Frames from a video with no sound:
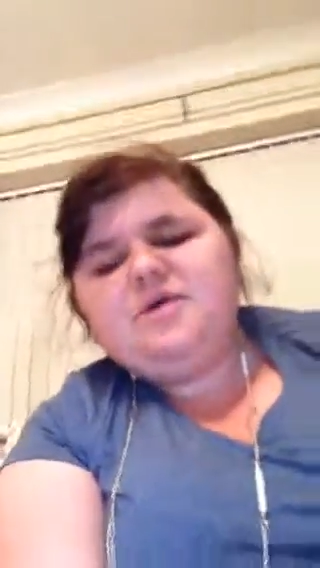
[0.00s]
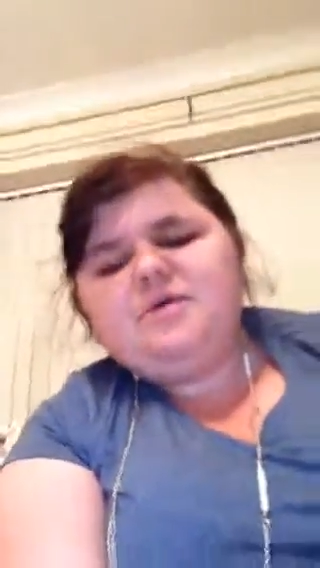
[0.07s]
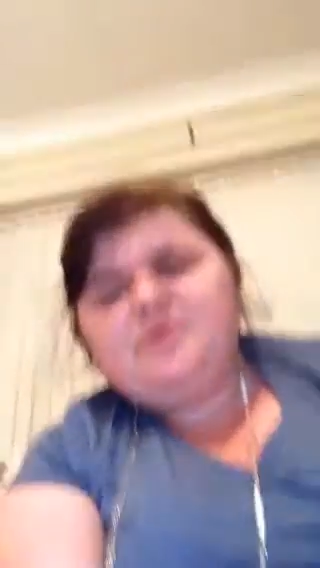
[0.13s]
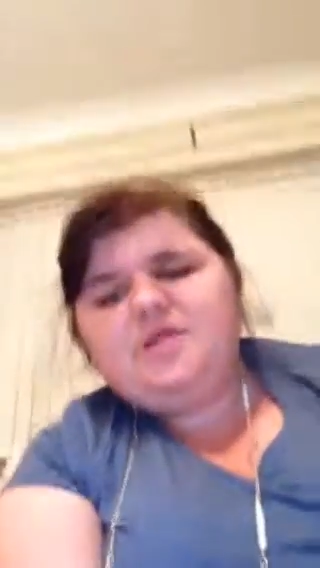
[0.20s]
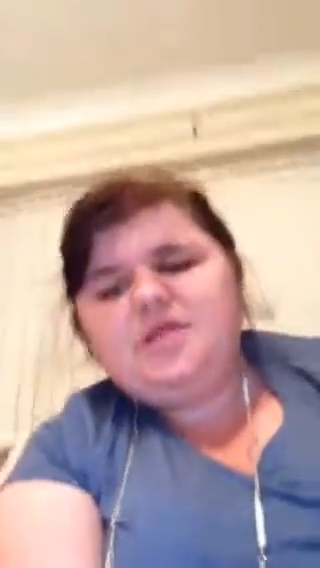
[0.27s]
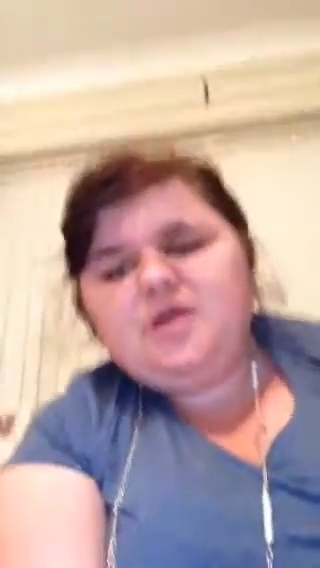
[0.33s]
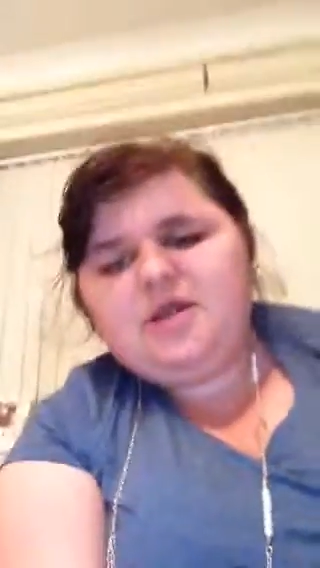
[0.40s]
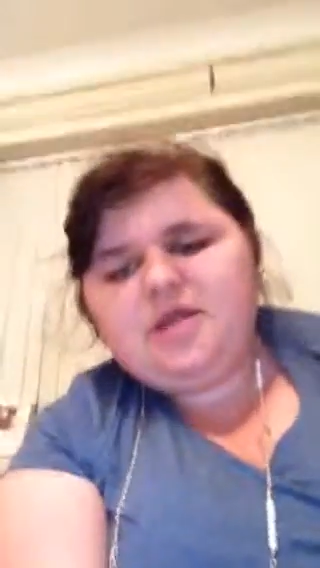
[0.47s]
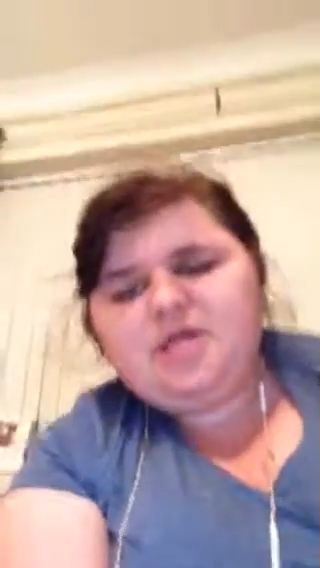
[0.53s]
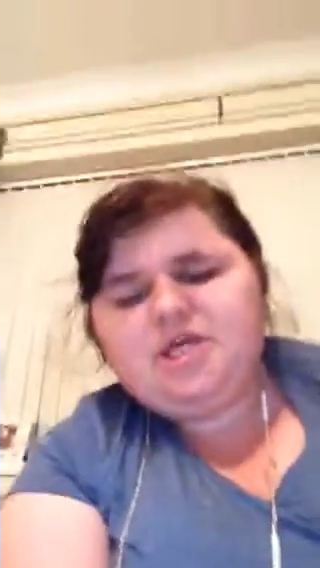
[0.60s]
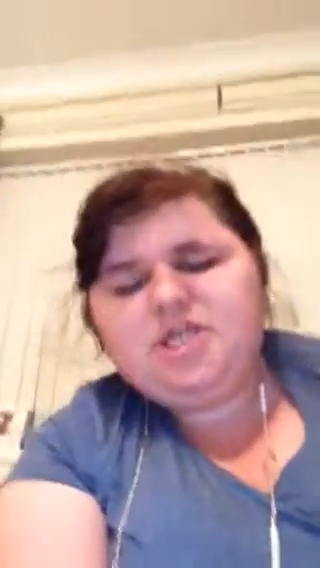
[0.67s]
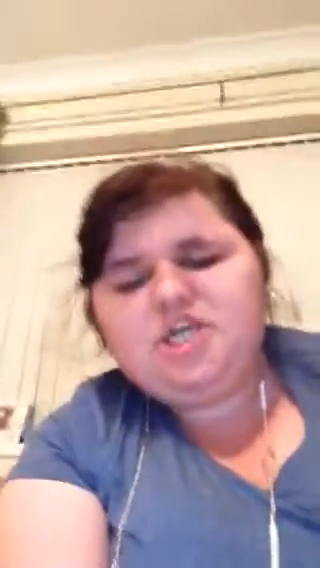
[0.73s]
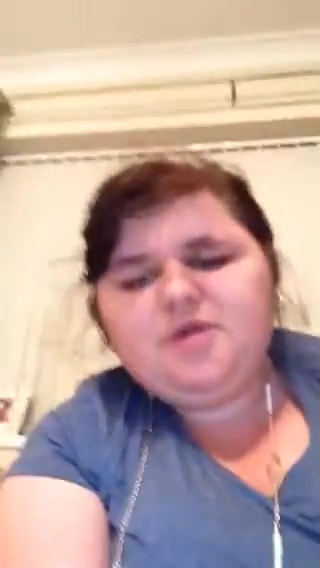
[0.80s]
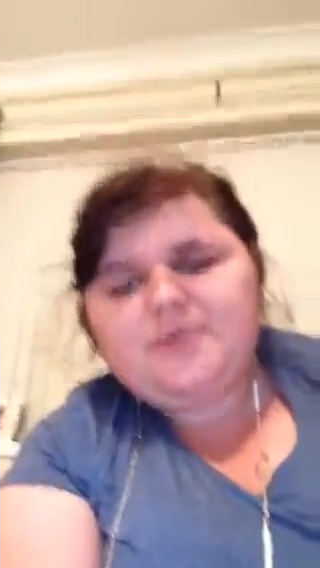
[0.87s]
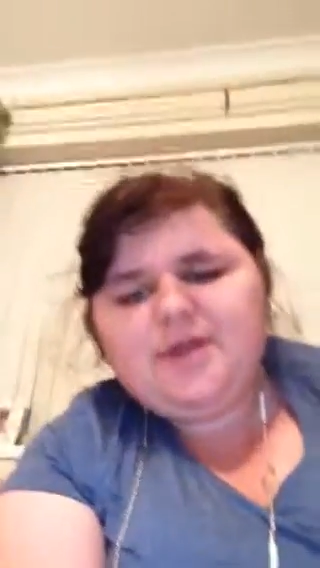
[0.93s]
that we do like
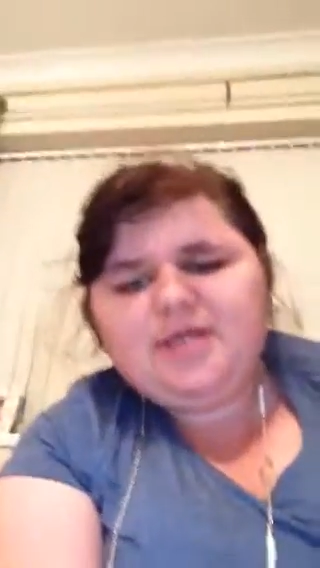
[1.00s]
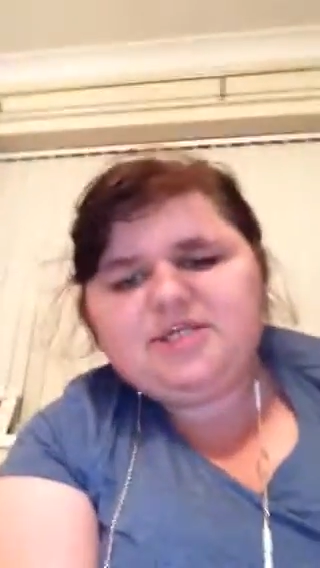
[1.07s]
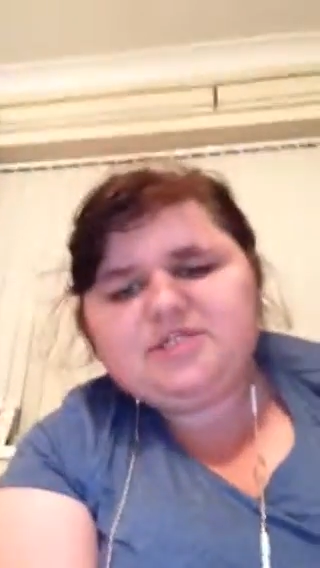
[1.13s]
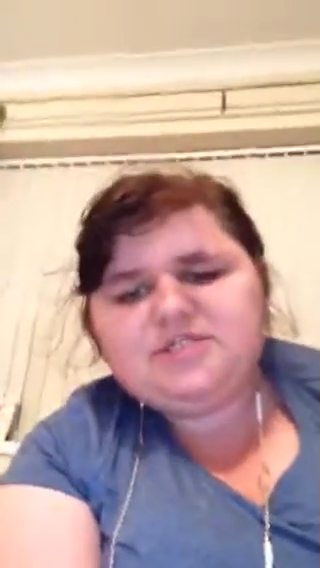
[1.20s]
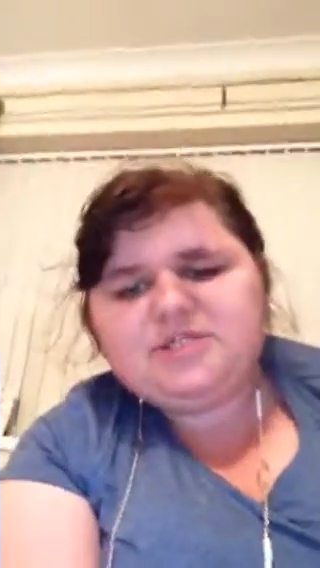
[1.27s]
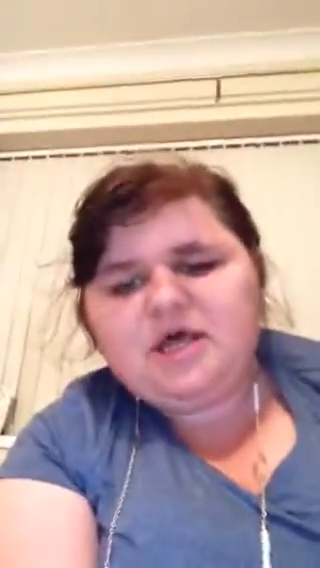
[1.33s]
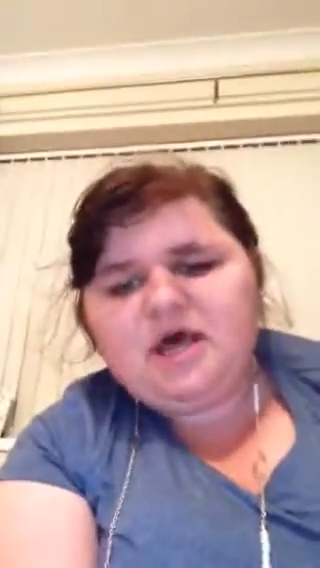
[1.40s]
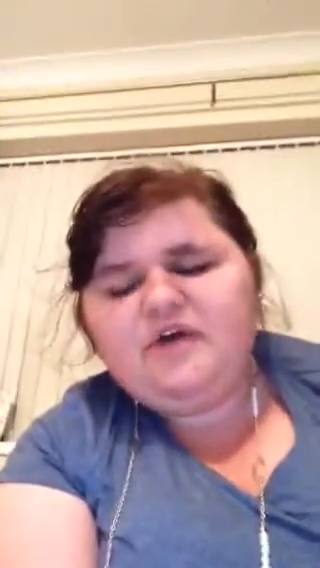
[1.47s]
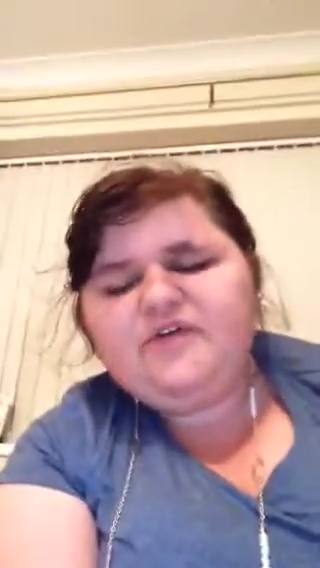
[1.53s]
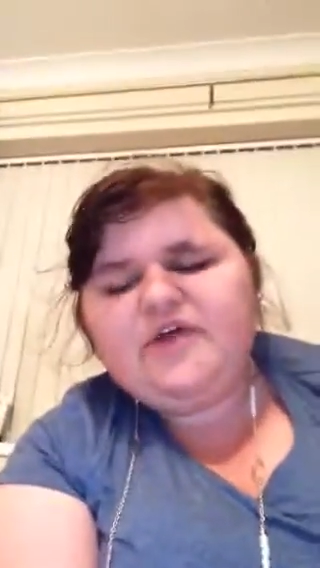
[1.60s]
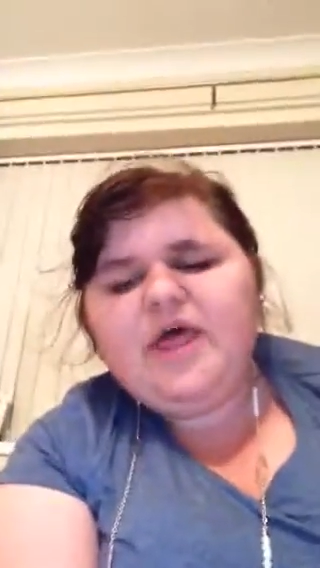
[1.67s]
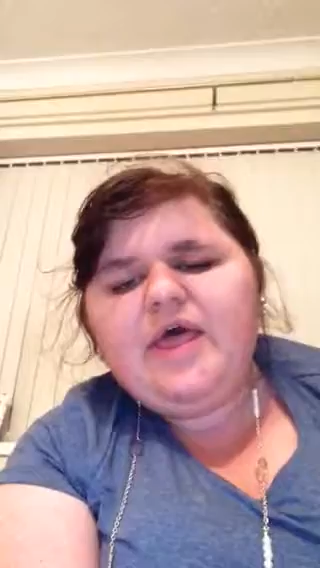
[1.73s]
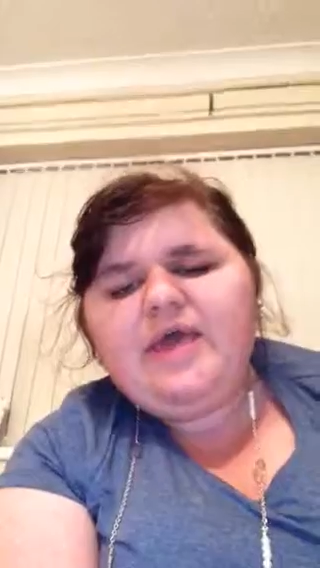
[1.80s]
Q&A's and stuff,